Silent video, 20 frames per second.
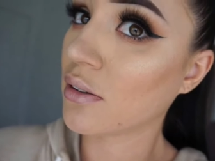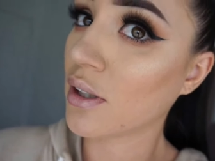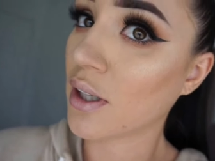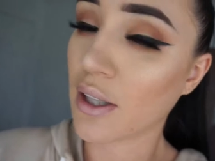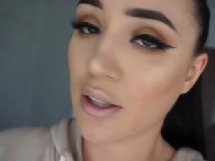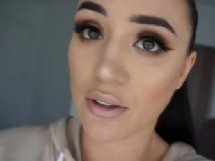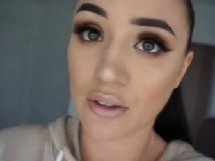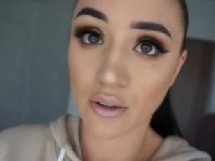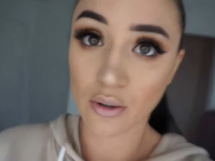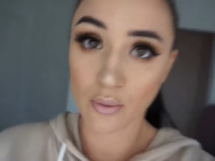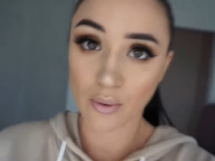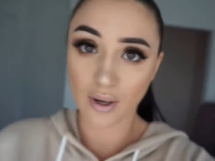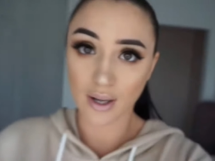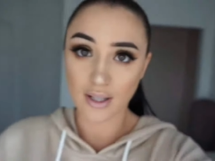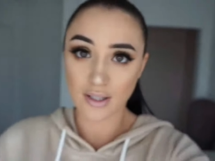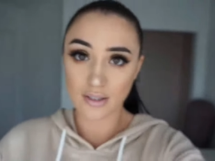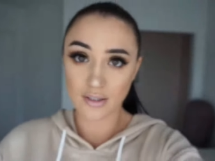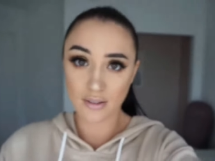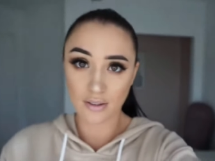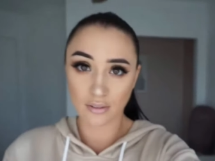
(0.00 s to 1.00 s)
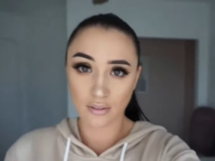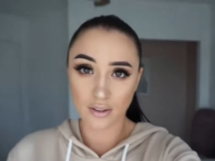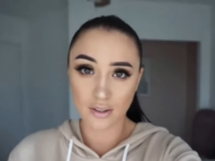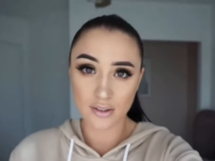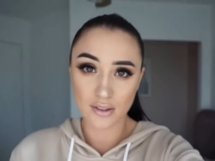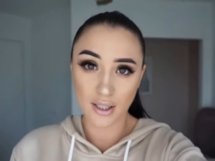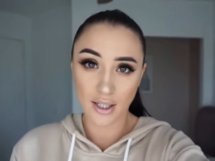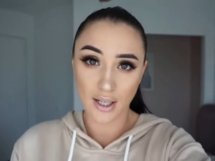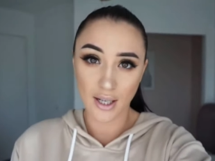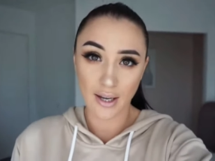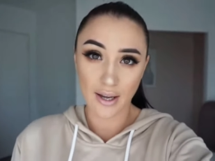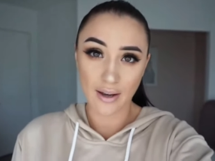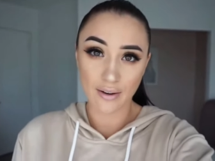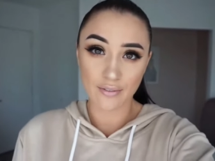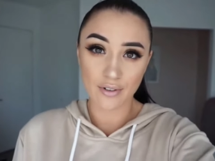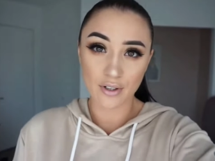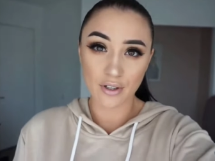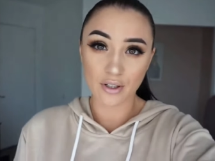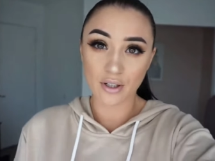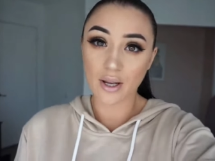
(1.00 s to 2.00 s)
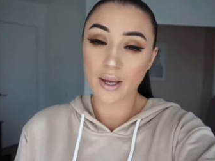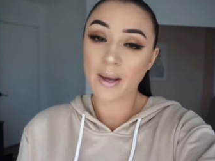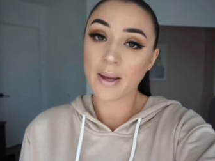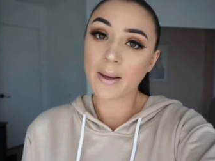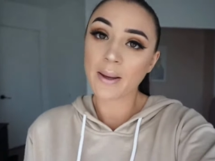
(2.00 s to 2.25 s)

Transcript: I don't know why it still looks like I have it on.